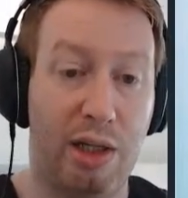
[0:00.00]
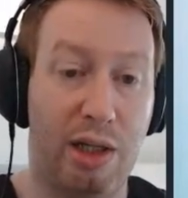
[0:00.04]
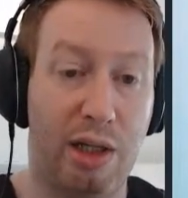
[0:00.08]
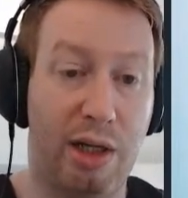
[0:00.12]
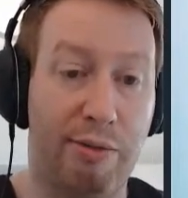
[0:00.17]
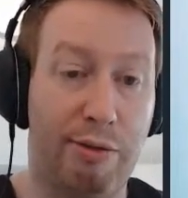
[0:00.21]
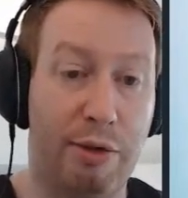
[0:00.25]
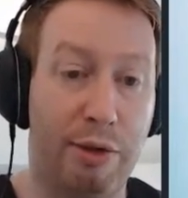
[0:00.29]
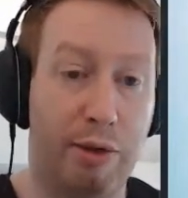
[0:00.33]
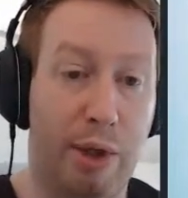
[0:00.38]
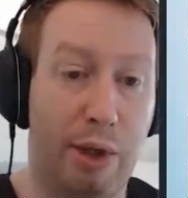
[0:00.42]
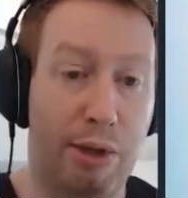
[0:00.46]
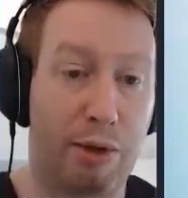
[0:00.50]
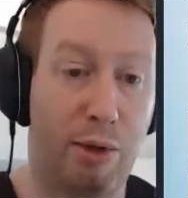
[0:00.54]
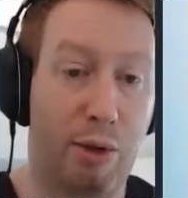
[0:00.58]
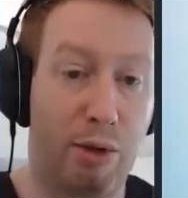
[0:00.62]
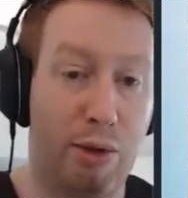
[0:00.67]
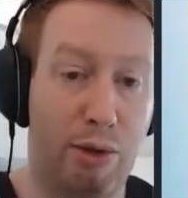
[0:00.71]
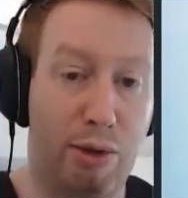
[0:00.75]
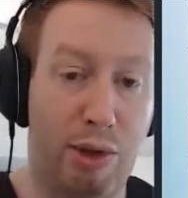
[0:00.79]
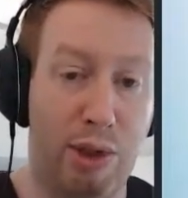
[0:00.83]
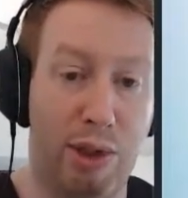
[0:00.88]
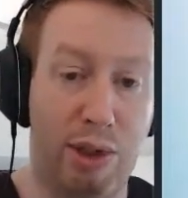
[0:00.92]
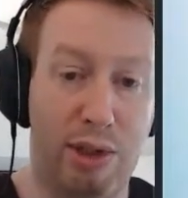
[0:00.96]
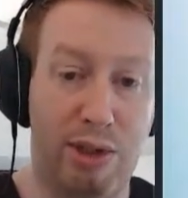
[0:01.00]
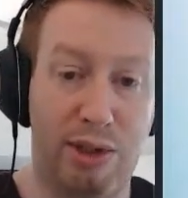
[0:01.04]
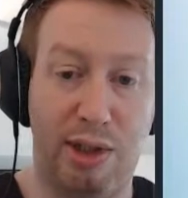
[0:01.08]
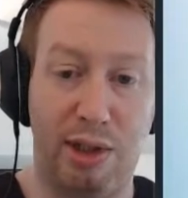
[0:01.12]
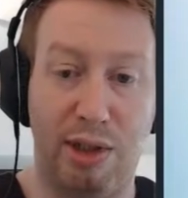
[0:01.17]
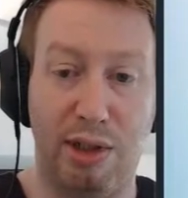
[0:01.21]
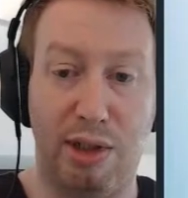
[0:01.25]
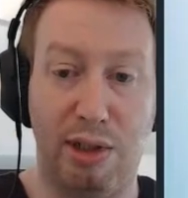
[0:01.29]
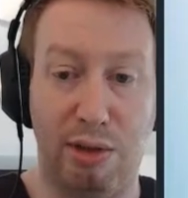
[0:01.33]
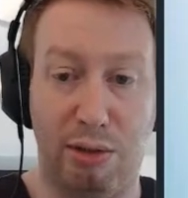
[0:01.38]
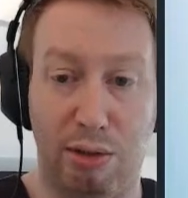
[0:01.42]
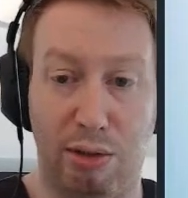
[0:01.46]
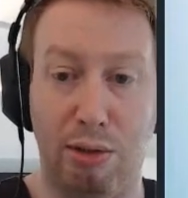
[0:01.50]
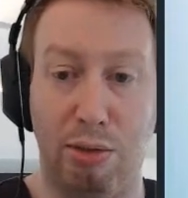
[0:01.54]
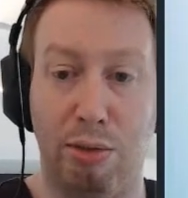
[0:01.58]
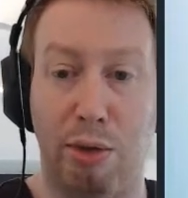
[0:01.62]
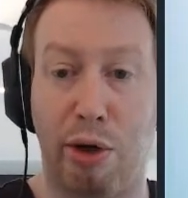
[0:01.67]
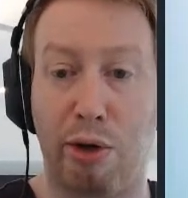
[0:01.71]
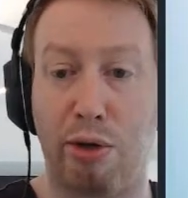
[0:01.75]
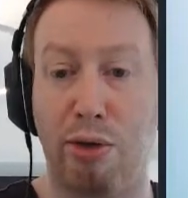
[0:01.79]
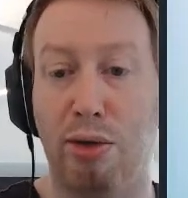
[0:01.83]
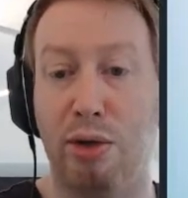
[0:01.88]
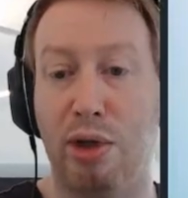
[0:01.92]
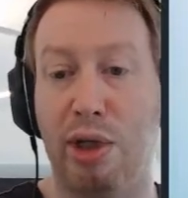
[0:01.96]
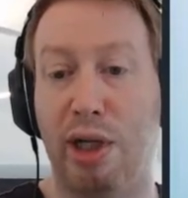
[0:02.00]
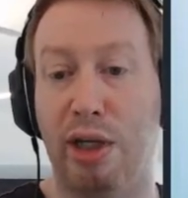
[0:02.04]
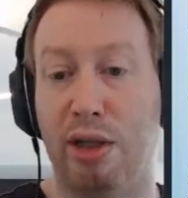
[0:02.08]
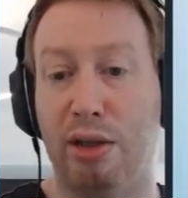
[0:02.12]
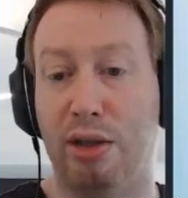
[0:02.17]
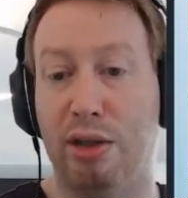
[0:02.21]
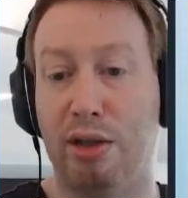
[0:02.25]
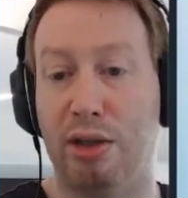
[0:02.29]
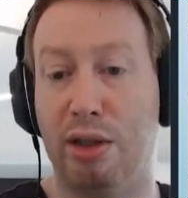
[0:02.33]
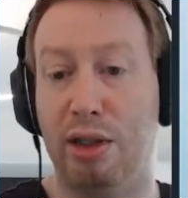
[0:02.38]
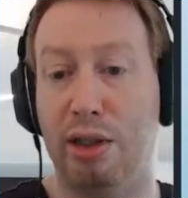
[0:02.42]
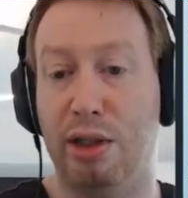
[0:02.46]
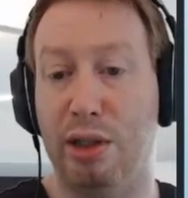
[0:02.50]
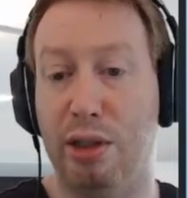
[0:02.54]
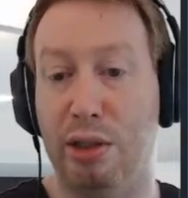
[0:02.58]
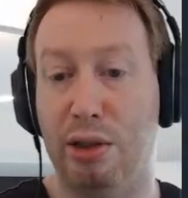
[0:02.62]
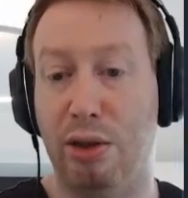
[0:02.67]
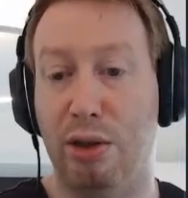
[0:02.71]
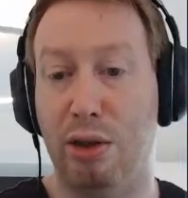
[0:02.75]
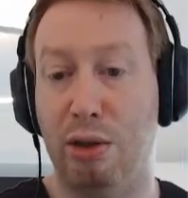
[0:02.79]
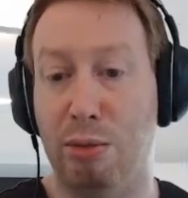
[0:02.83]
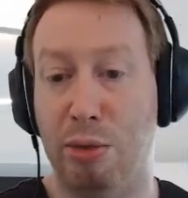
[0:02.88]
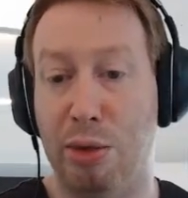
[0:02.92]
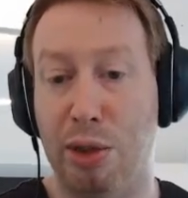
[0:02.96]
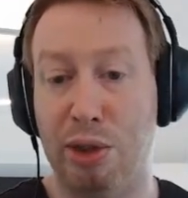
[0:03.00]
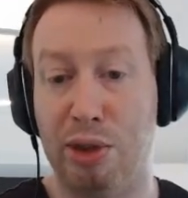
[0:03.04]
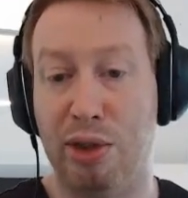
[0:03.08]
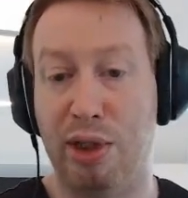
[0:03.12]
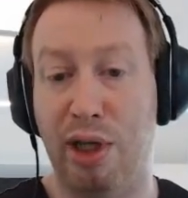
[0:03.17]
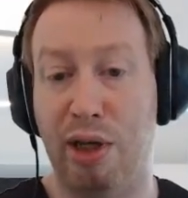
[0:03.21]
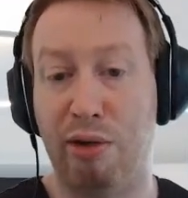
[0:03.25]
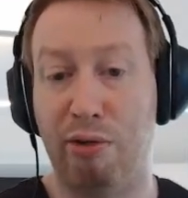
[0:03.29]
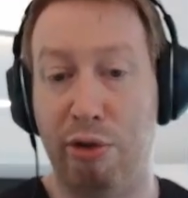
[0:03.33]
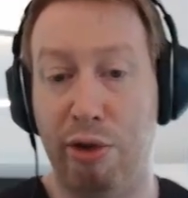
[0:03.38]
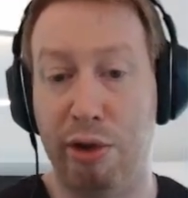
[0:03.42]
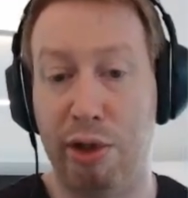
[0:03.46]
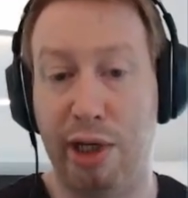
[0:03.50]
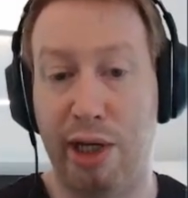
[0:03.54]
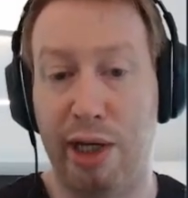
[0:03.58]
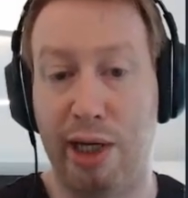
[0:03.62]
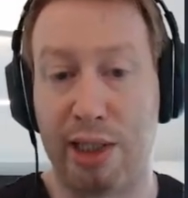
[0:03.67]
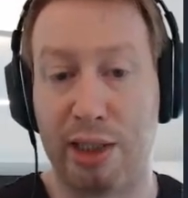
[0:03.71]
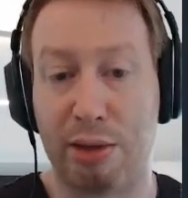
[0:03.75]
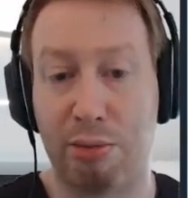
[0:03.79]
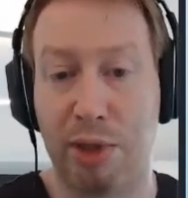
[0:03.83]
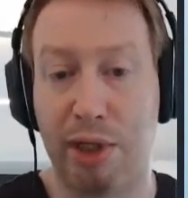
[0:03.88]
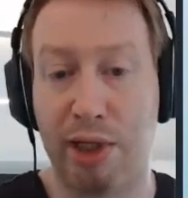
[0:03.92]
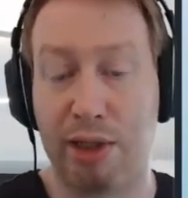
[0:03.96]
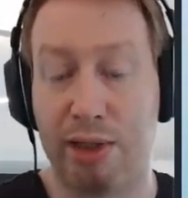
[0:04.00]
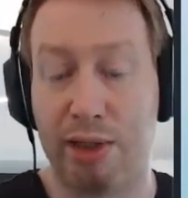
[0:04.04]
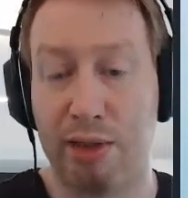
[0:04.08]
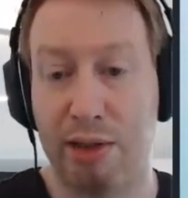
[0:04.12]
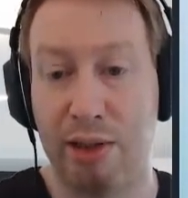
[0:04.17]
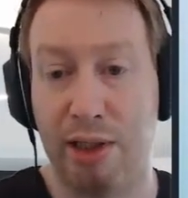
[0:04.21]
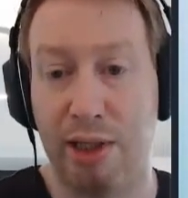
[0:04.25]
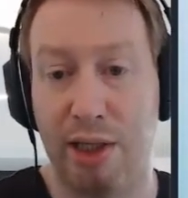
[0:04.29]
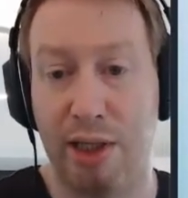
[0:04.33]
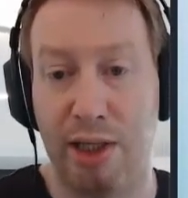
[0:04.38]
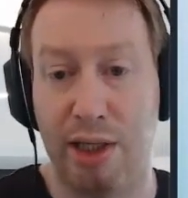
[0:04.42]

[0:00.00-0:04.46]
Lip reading: If there are core units that need to work together in almost every aspect,